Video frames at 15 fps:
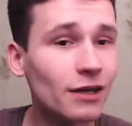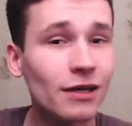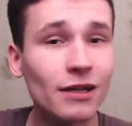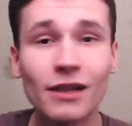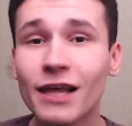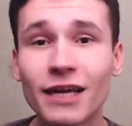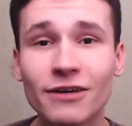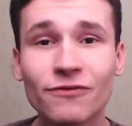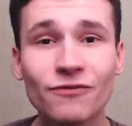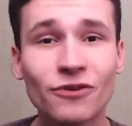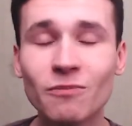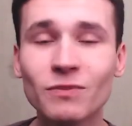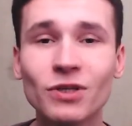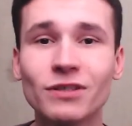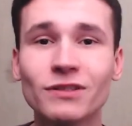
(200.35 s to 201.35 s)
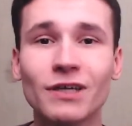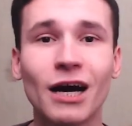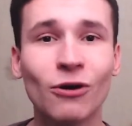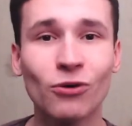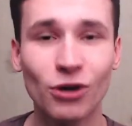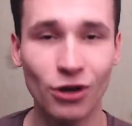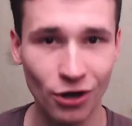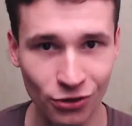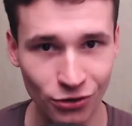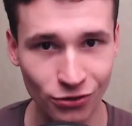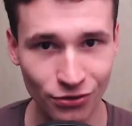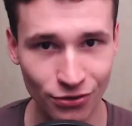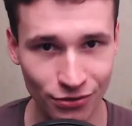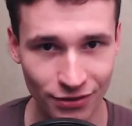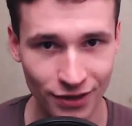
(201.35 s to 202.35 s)
like from not our
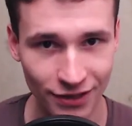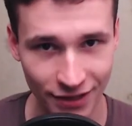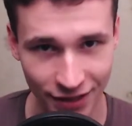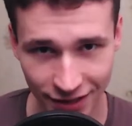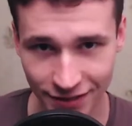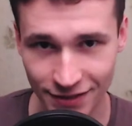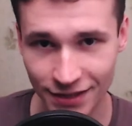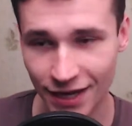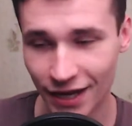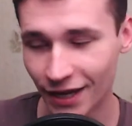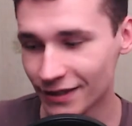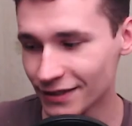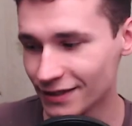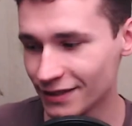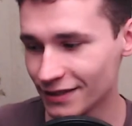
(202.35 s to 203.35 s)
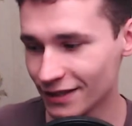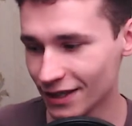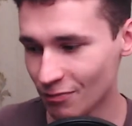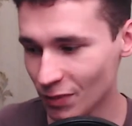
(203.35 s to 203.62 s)
earth yes and uh,